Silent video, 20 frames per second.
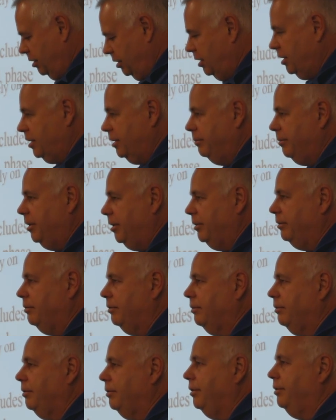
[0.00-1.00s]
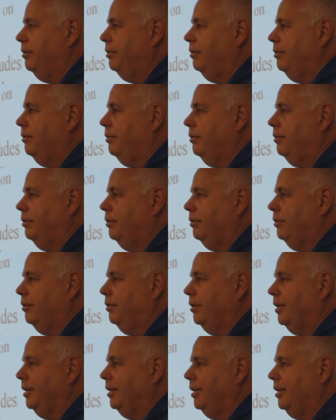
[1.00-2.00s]
talking about
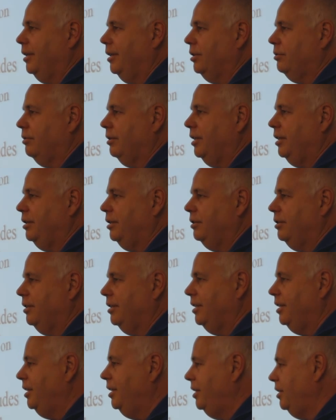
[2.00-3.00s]
the things related to the